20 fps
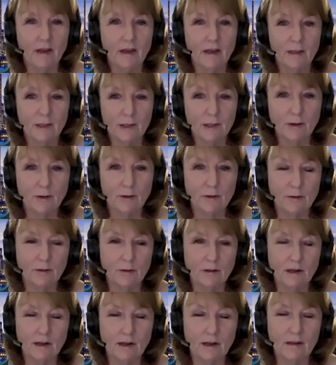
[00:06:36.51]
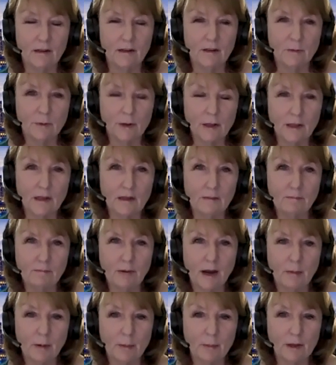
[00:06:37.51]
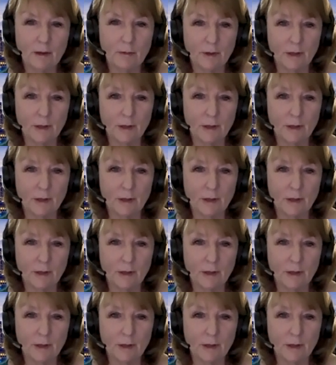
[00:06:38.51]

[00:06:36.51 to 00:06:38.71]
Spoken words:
So you really probably